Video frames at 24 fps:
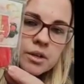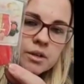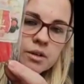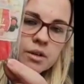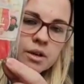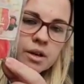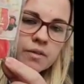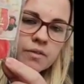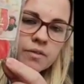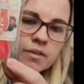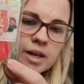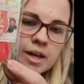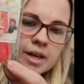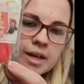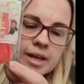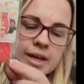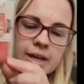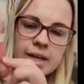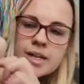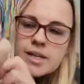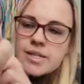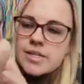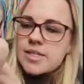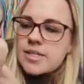And that
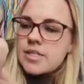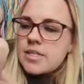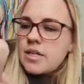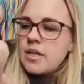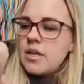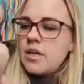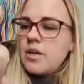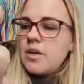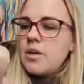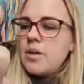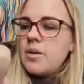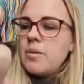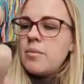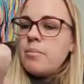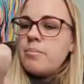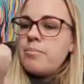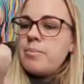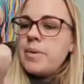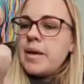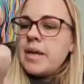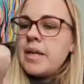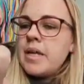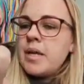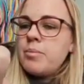is
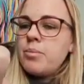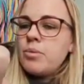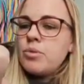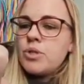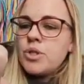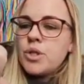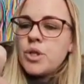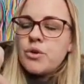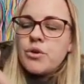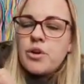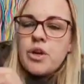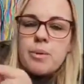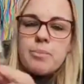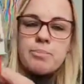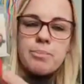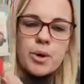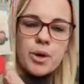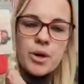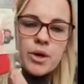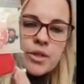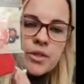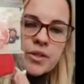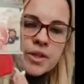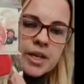berry buttercream
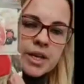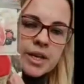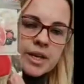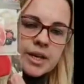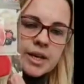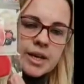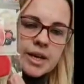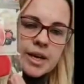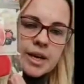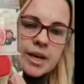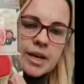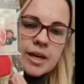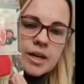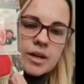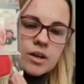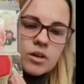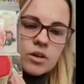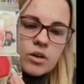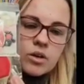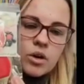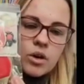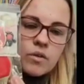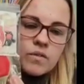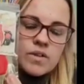birthday cake.
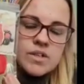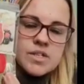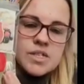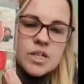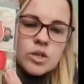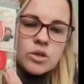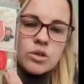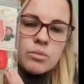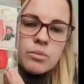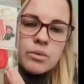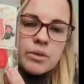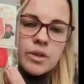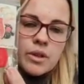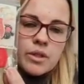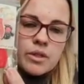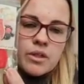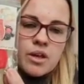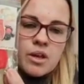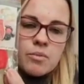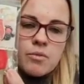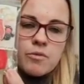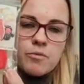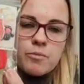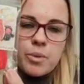Obviously going with the
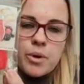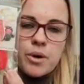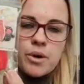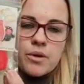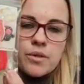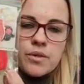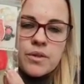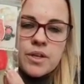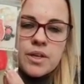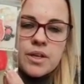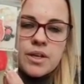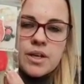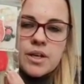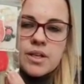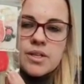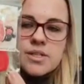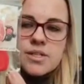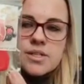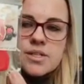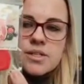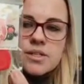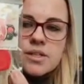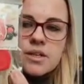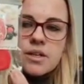theme of
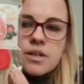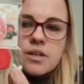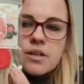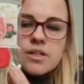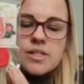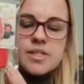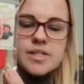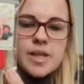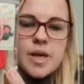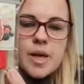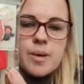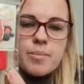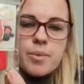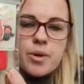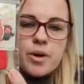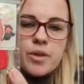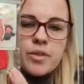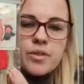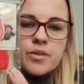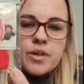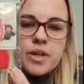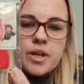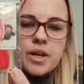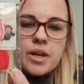birthdays. It's their
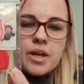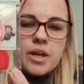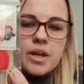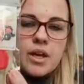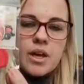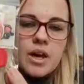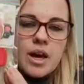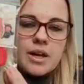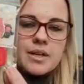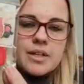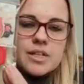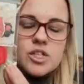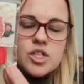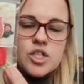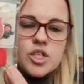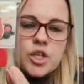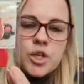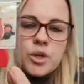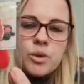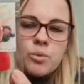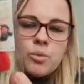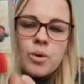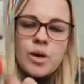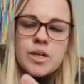birthday. And it's
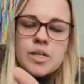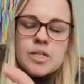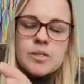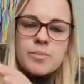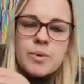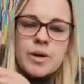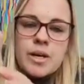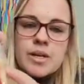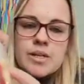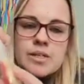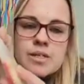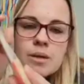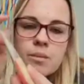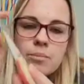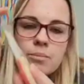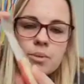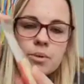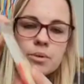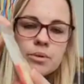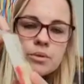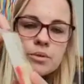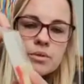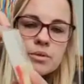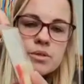2 wax bar
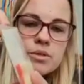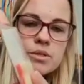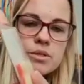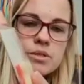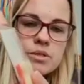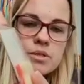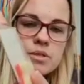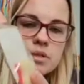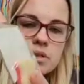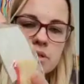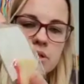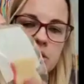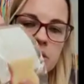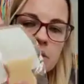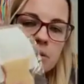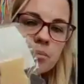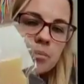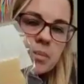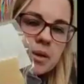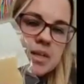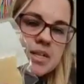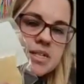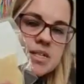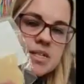samples
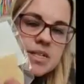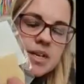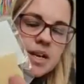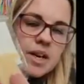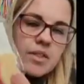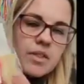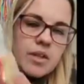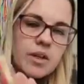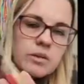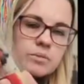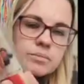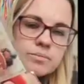mixed together.